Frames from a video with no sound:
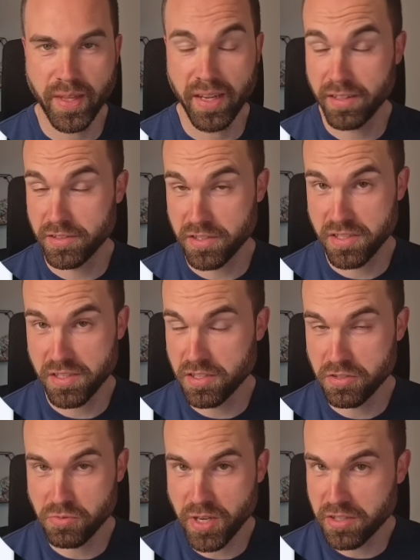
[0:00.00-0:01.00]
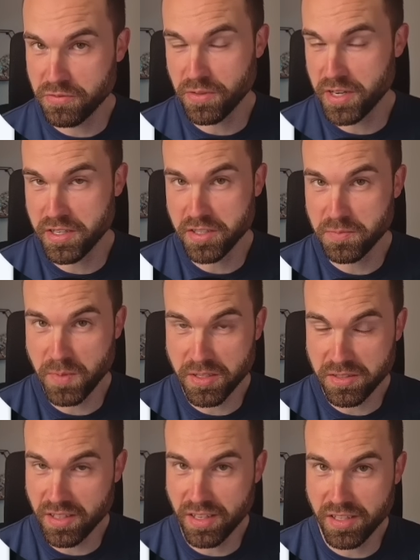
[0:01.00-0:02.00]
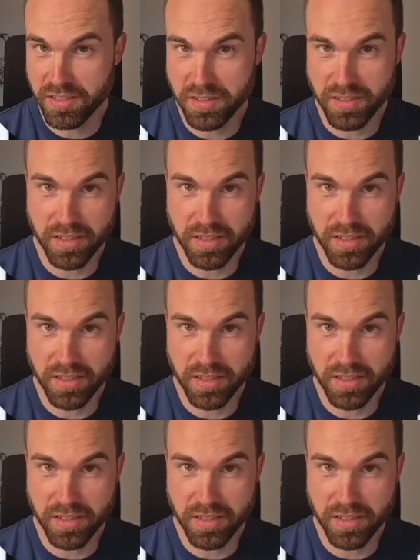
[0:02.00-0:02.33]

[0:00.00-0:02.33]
And the easiest way to find these bestsellers